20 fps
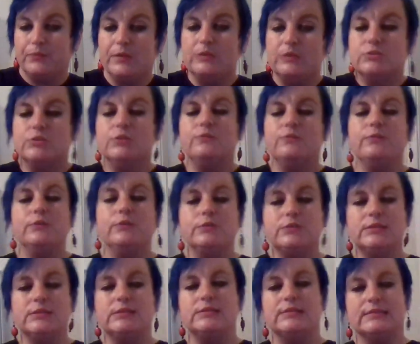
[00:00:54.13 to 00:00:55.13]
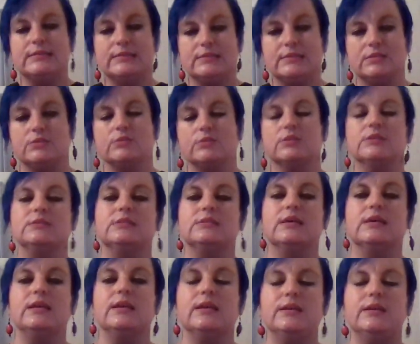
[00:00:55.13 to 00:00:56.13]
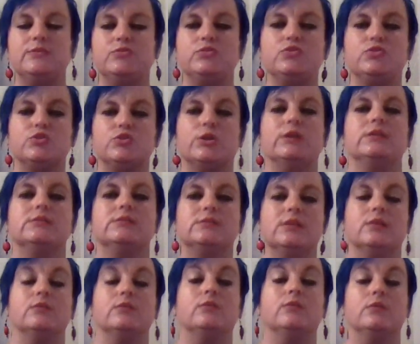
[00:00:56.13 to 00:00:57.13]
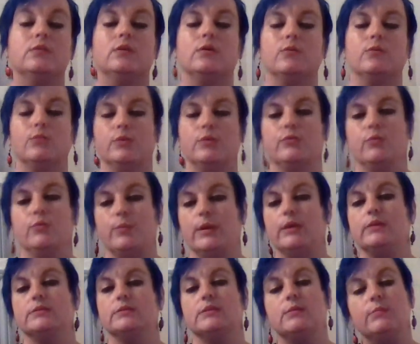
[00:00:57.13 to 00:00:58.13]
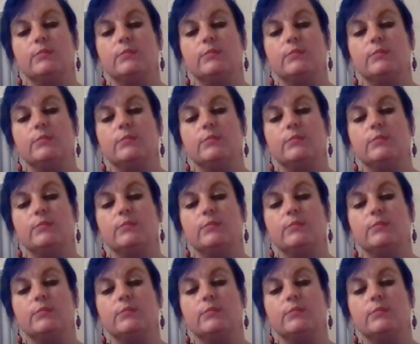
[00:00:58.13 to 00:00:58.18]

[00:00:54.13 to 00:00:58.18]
So the first thing to consider is that ancient China settled along riverbanks,